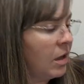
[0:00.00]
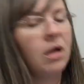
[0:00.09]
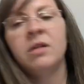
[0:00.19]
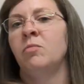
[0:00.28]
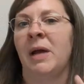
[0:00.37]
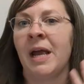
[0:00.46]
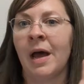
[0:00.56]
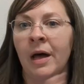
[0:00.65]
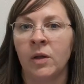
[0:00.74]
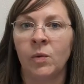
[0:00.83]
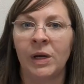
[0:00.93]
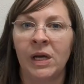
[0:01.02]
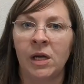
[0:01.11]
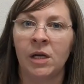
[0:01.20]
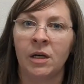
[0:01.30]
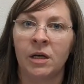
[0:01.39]
all of my
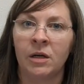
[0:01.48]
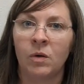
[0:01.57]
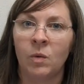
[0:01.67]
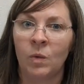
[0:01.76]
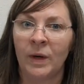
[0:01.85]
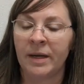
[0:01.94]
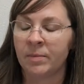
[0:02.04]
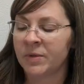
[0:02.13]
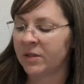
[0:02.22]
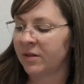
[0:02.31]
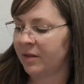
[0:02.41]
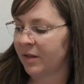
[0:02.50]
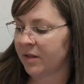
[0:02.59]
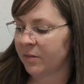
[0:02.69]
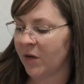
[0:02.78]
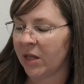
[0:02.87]
Halloween whips
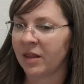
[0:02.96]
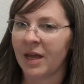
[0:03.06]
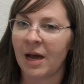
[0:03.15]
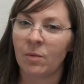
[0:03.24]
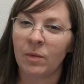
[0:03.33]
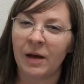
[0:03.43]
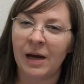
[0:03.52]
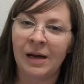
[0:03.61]
this month how